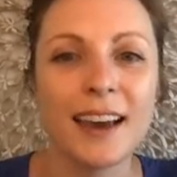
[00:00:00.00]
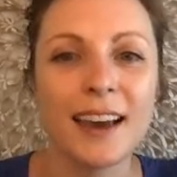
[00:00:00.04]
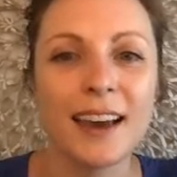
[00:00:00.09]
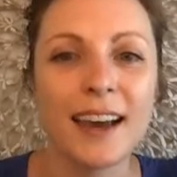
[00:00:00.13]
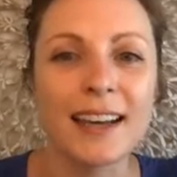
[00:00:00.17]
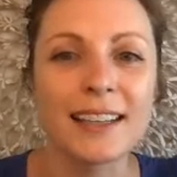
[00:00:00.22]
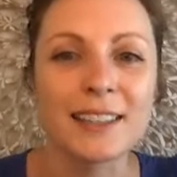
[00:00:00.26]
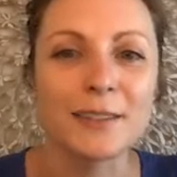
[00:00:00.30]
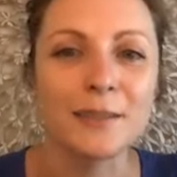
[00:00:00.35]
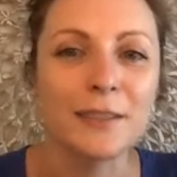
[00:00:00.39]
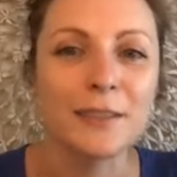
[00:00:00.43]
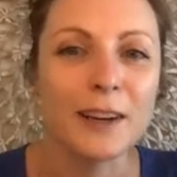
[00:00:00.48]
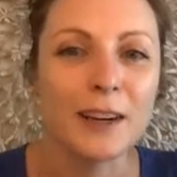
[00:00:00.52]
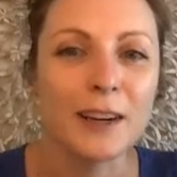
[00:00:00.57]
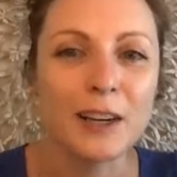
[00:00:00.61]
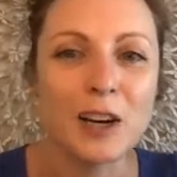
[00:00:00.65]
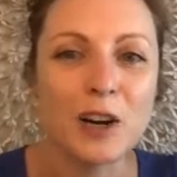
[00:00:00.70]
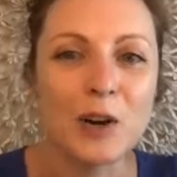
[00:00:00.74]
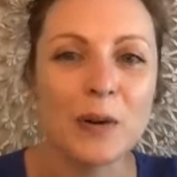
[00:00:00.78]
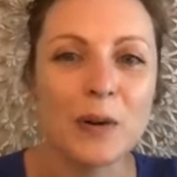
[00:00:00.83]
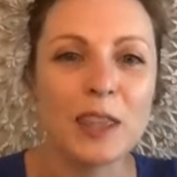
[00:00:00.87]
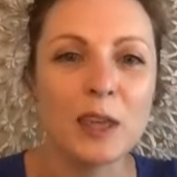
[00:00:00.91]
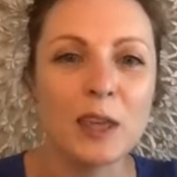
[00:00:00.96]
As a
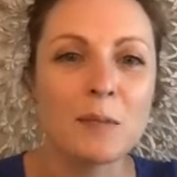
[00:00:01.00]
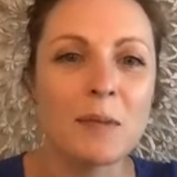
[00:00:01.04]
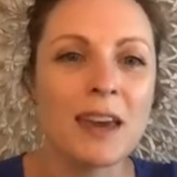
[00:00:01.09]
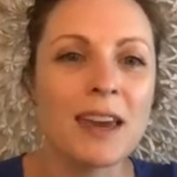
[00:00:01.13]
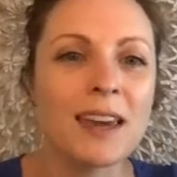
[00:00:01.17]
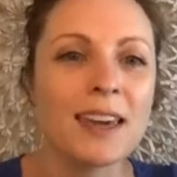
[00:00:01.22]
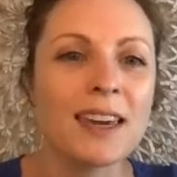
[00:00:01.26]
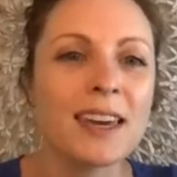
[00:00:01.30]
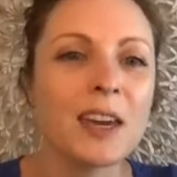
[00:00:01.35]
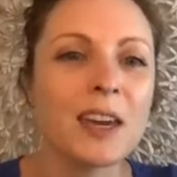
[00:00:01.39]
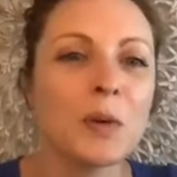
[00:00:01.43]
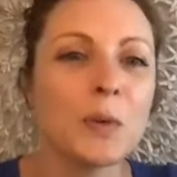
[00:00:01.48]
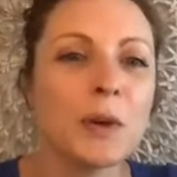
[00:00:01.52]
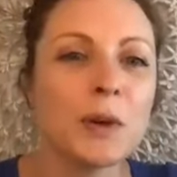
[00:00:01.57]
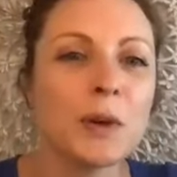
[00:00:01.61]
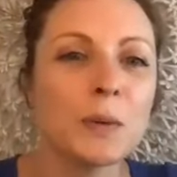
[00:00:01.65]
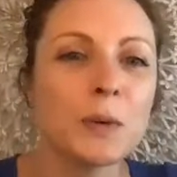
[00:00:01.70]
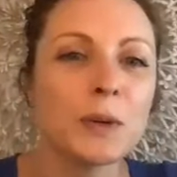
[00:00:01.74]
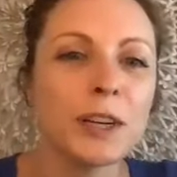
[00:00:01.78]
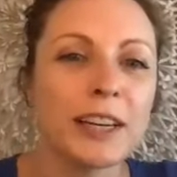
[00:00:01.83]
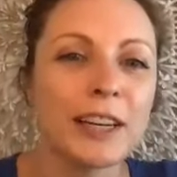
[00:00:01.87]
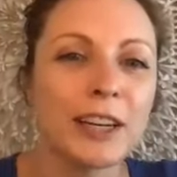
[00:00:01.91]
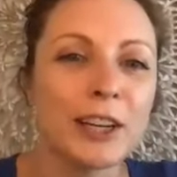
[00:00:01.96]
Pharaoh in the making, we
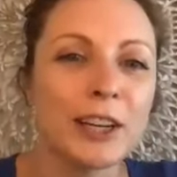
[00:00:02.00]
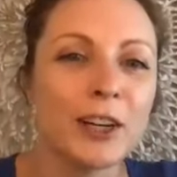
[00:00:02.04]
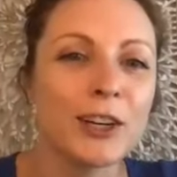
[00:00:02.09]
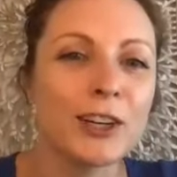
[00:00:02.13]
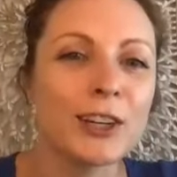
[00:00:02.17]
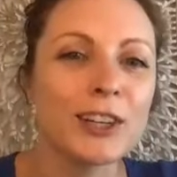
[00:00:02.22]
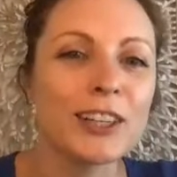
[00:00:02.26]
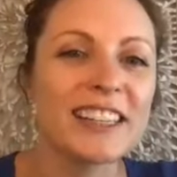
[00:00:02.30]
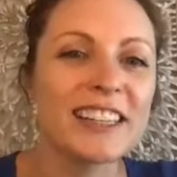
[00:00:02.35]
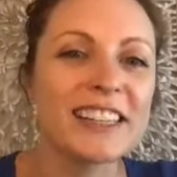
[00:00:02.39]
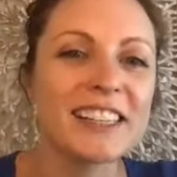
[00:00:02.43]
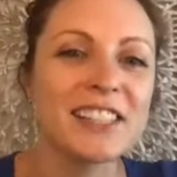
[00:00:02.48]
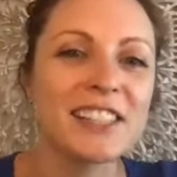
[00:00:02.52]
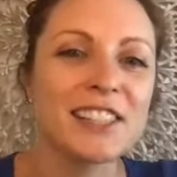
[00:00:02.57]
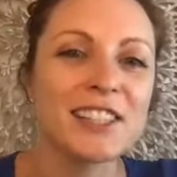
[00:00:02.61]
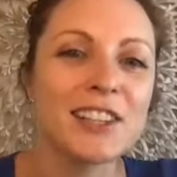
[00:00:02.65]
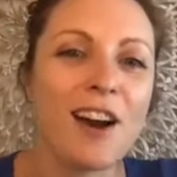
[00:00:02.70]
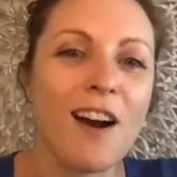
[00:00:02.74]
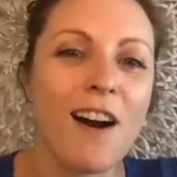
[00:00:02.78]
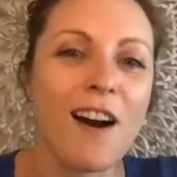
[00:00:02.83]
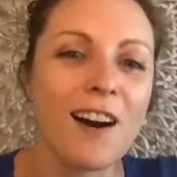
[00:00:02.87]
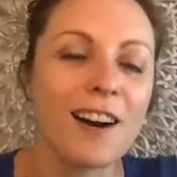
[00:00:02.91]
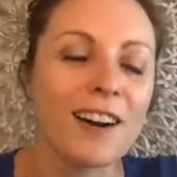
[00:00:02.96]
were encouraged to
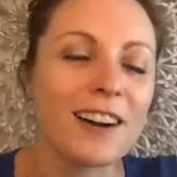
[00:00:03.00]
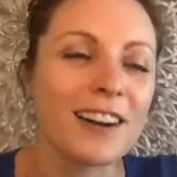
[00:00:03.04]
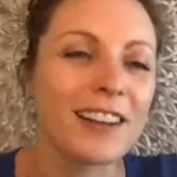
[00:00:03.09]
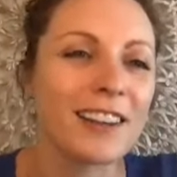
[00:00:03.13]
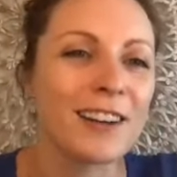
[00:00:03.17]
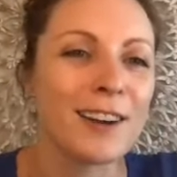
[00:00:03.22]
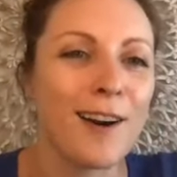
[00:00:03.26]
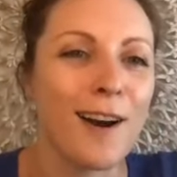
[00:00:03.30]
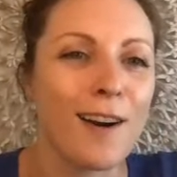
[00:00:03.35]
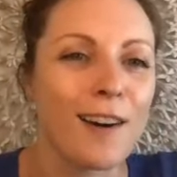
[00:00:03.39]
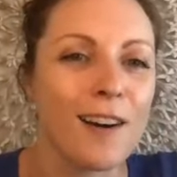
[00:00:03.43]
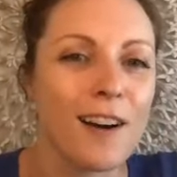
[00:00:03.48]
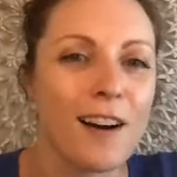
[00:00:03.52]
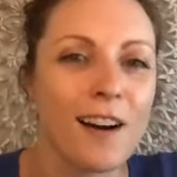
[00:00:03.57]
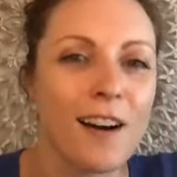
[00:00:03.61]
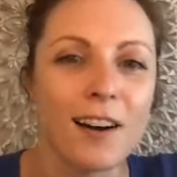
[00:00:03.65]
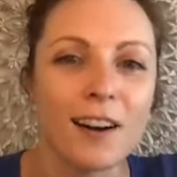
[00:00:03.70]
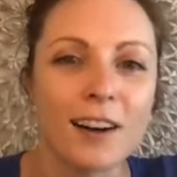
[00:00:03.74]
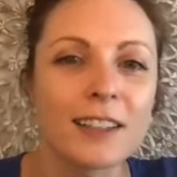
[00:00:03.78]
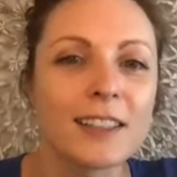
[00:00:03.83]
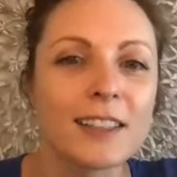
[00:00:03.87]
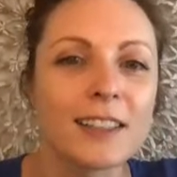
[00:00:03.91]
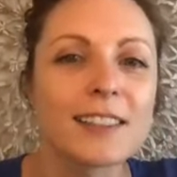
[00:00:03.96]
harden our
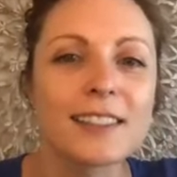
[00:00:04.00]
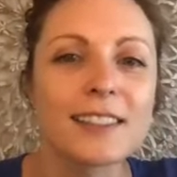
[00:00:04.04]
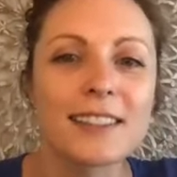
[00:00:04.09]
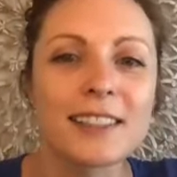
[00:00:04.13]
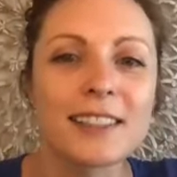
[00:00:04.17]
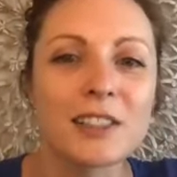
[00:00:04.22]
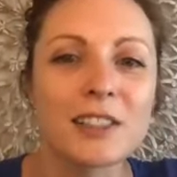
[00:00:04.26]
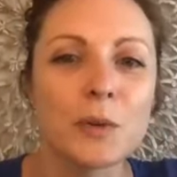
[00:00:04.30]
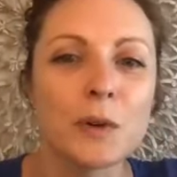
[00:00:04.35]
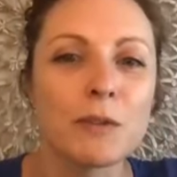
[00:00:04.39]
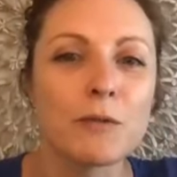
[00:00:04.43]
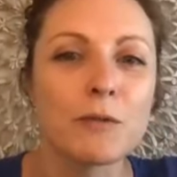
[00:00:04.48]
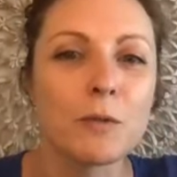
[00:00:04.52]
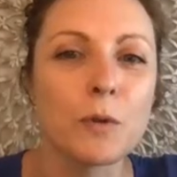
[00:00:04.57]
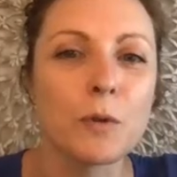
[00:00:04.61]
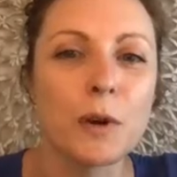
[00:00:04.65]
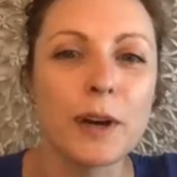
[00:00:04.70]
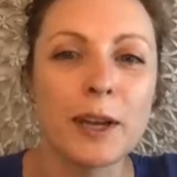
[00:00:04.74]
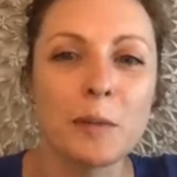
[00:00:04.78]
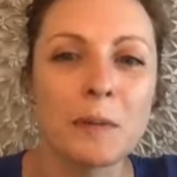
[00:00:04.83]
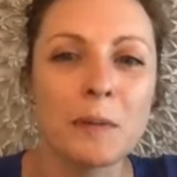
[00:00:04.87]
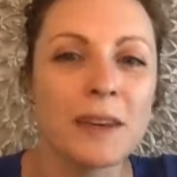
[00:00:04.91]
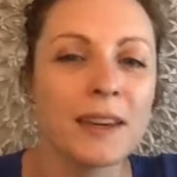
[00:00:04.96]
hearts and to
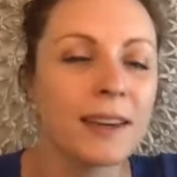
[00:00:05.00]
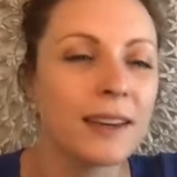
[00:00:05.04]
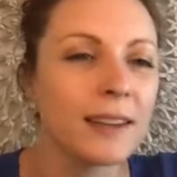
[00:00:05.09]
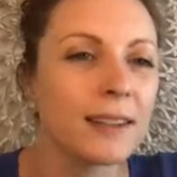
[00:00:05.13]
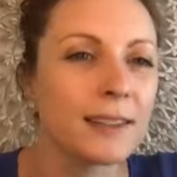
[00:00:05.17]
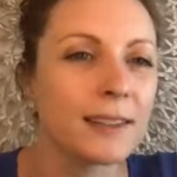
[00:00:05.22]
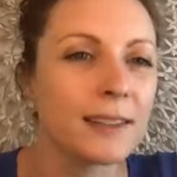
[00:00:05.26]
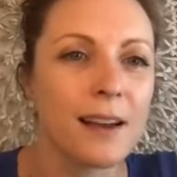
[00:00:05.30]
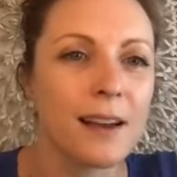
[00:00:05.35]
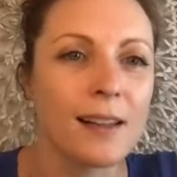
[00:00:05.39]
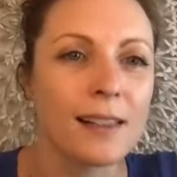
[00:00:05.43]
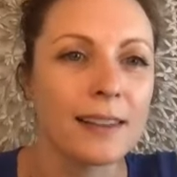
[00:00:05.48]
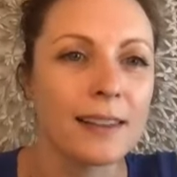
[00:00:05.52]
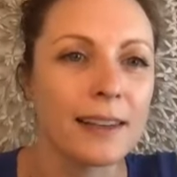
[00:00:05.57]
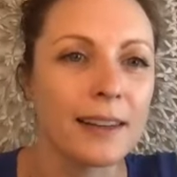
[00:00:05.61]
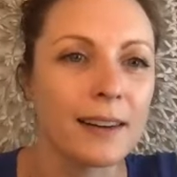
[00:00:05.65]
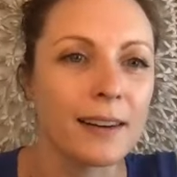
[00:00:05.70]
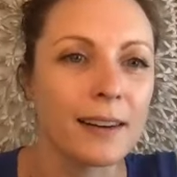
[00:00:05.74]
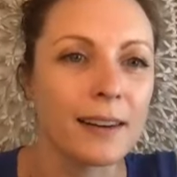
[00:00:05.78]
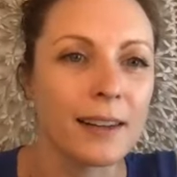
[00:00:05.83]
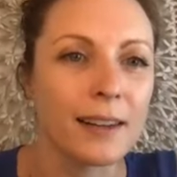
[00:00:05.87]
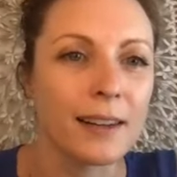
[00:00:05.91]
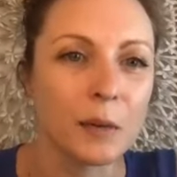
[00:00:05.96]
avoid being in
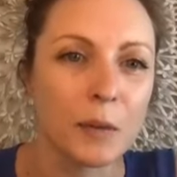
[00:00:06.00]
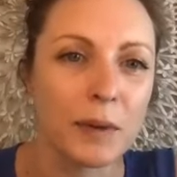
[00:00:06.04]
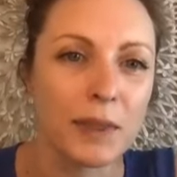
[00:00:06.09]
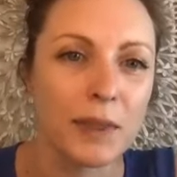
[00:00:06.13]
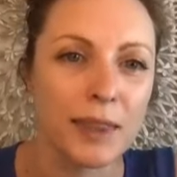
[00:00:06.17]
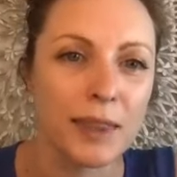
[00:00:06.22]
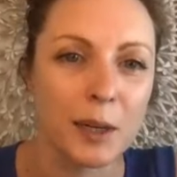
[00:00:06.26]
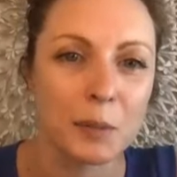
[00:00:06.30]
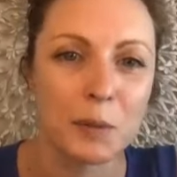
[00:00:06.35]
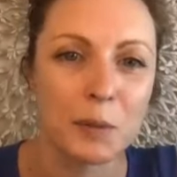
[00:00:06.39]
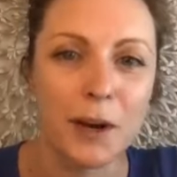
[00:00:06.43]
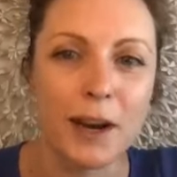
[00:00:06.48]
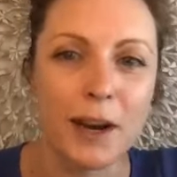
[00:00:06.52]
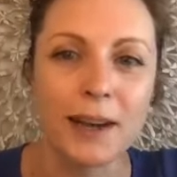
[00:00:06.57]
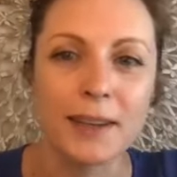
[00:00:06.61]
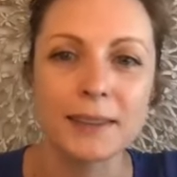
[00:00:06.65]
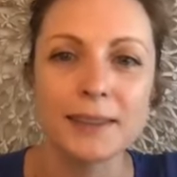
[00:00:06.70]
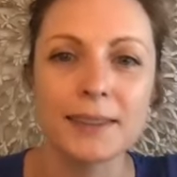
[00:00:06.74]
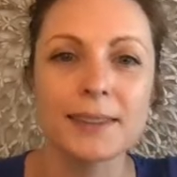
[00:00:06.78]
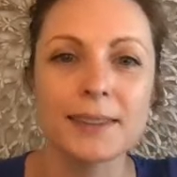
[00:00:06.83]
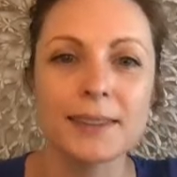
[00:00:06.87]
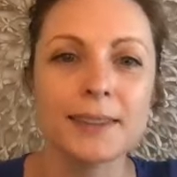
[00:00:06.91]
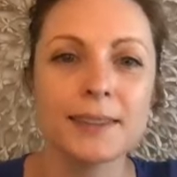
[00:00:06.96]
solidarity with the
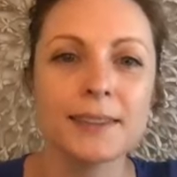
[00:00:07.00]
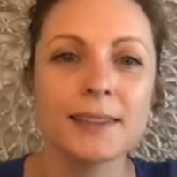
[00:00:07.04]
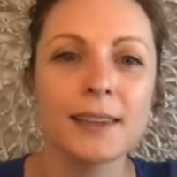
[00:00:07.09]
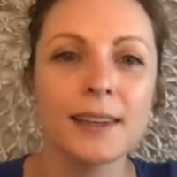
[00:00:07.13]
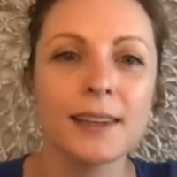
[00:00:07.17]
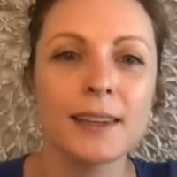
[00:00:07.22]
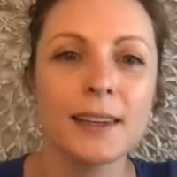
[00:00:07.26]
oppressed.